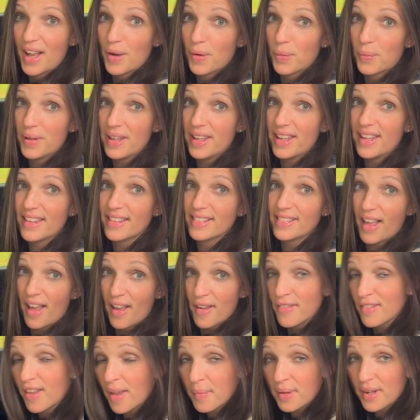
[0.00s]
We
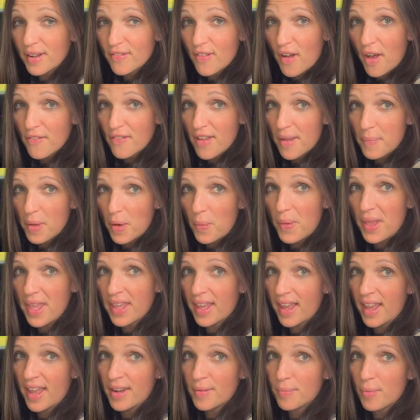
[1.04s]
love coming to Fall Family
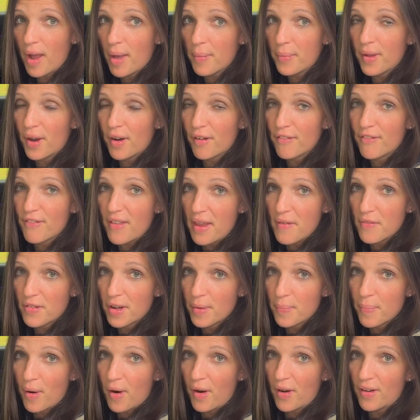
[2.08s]
Weekend. Probably our
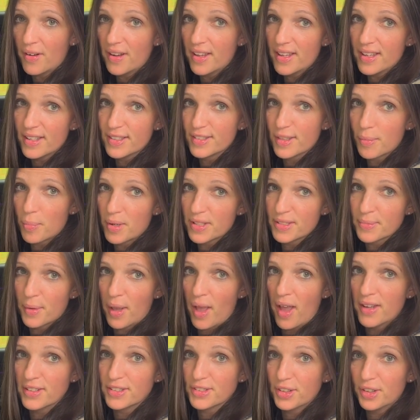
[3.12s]
favorite part is the Prism
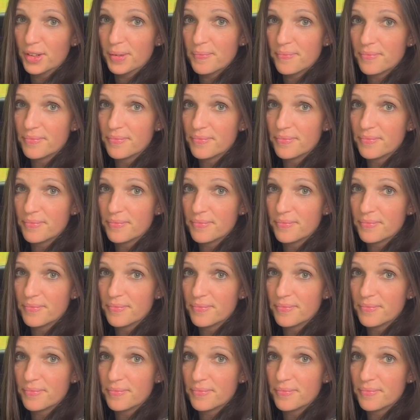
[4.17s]
concert.